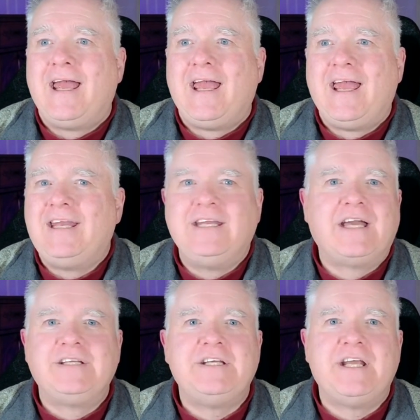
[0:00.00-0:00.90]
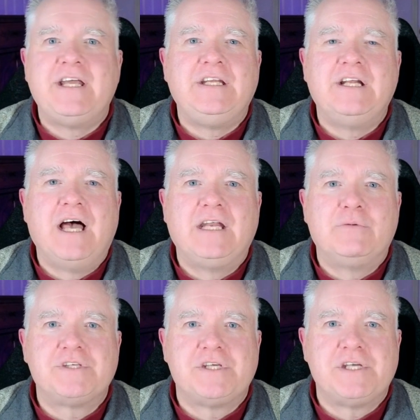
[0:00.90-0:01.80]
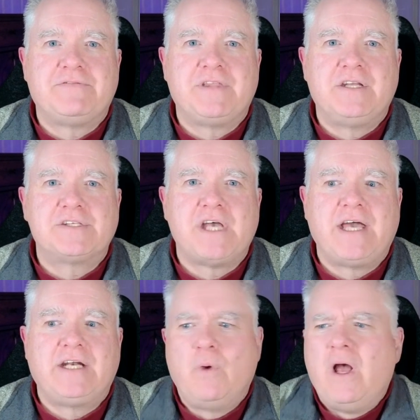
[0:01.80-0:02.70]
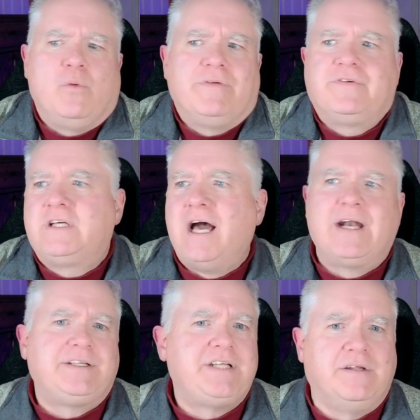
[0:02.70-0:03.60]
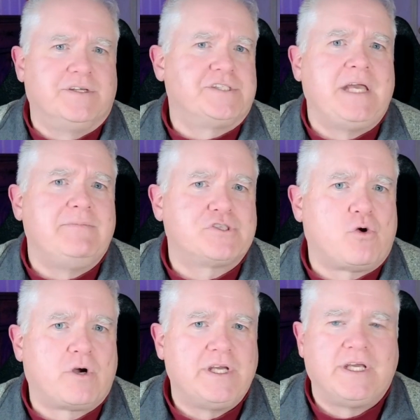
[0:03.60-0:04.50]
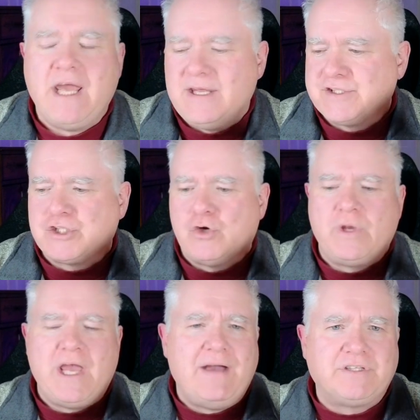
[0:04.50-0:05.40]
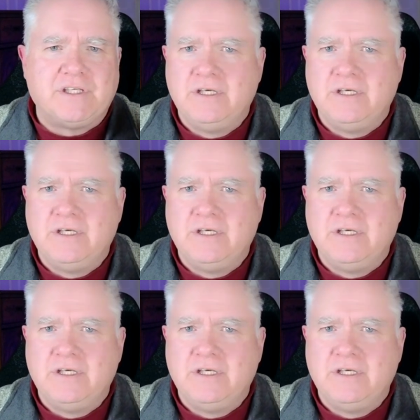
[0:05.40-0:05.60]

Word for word: And in 1989, it was as if they decided, well, we've got to tell the same story again, so we have to